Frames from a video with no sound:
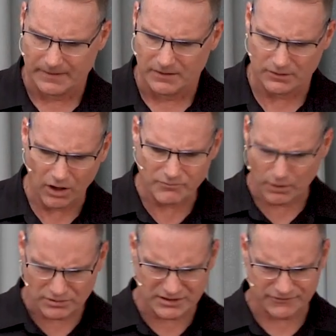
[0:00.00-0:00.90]
The law of
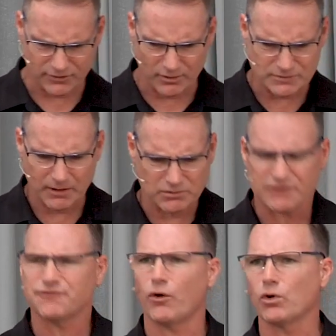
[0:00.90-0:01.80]
Moses, for the most part, was
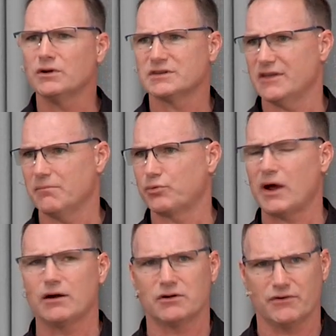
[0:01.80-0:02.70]
foreign to them
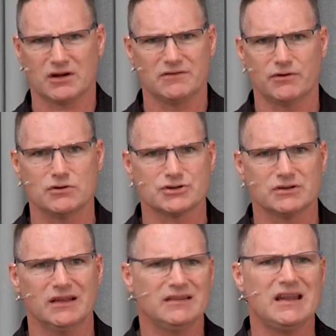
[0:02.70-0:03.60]
prior to their
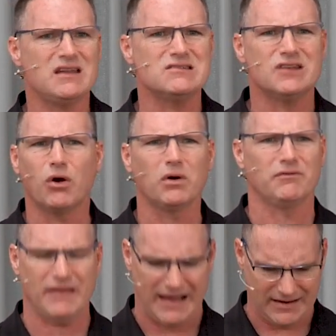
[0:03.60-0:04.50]
conversion. They, they didn't know of
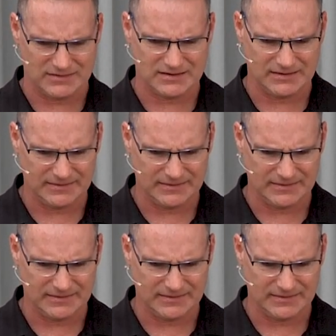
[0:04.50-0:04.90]
that.